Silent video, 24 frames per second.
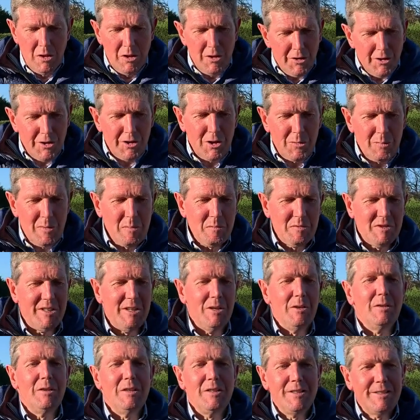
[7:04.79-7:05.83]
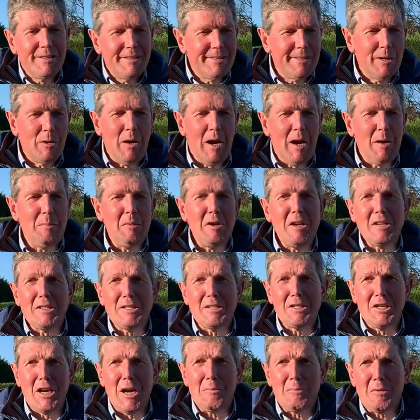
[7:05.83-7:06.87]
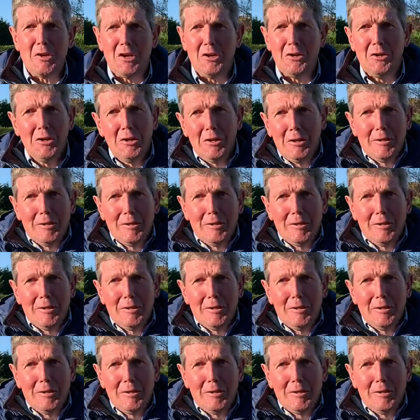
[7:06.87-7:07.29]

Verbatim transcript: You know, people say, oh, he's so happy, he's a champion.